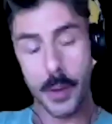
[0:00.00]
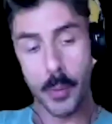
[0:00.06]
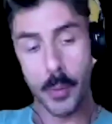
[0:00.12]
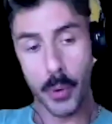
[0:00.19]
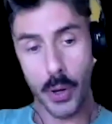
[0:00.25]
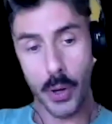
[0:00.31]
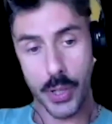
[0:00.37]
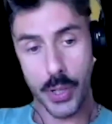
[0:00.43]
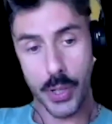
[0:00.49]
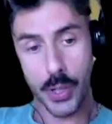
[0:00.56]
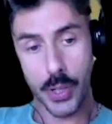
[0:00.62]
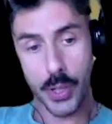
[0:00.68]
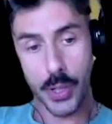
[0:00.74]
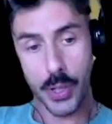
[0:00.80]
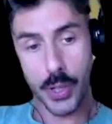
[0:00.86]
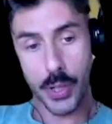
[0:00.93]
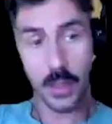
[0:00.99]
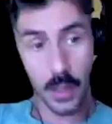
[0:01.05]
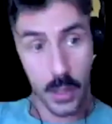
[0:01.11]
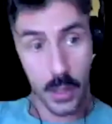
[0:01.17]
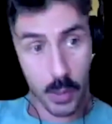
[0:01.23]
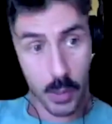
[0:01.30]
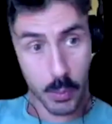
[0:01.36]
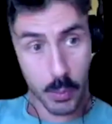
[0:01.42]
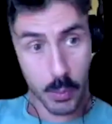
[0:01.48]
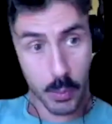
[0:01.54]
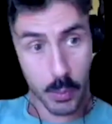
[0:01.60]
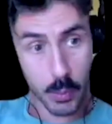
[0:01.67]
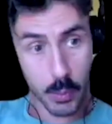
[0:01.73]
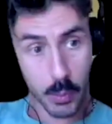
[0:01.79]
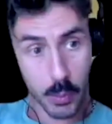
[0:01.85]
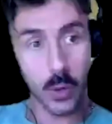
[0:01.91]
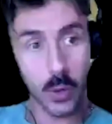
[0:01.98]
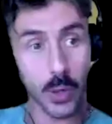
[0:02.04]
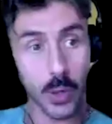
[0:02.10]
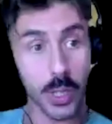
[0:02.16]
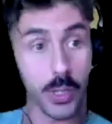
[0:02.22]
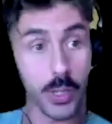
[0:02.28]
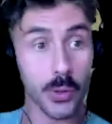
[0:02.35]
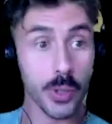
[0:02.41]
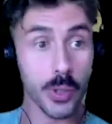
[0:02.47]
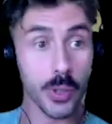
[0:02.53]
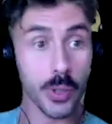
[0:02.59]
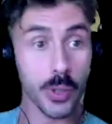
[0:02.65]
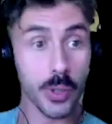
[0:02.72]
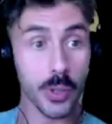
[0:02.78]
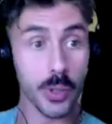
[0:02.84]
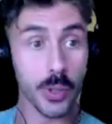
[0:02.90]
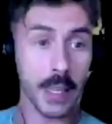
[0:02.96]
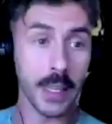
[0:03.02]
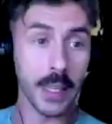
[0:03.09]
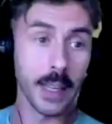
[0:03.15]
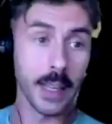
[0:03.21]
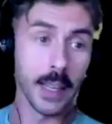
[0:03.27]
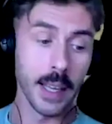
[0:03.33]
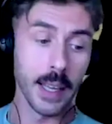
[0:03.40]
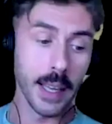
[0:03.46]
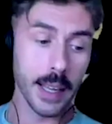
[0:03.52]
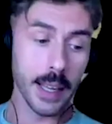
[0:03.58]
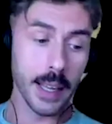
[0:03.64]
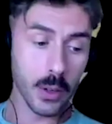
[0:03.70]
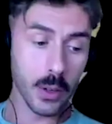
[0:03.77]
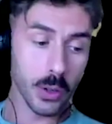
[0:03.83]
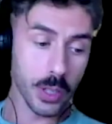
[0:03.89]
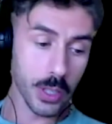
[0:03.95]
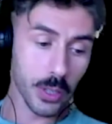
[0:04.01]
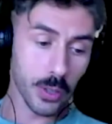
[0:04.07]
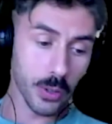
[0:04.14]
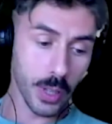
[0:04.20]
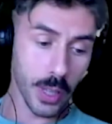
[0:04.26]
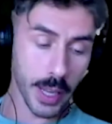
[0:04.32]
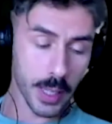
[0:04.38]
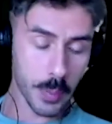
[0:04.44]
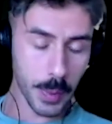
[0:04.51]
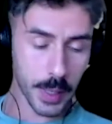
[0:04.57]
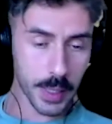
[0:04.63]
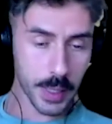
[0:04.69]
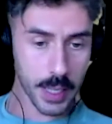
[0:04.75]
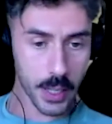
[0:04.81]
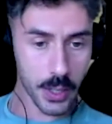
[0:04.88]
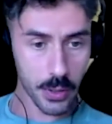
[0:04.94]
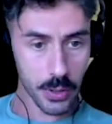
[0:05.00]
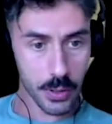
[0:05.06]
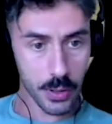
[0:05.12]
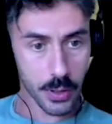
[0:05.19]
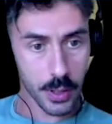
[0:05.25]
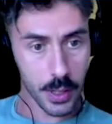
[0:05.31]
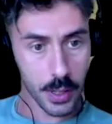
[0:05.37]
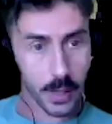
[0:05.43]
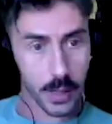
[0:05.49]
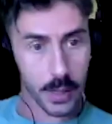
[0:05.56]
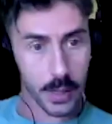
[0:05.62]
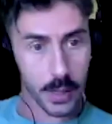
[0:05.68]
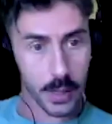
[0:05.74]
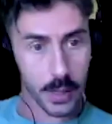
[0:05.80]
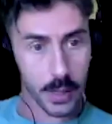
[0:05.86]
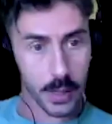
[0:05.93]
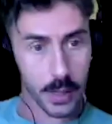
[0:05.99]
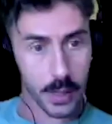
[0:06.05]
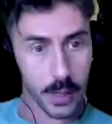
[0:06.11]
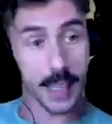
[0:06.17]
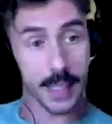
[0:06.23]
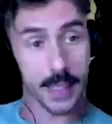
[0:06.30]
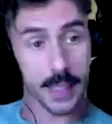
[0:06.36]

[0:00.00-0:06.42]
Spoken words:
projects are running smoothly and according to the briefing and according to the expectation with the client.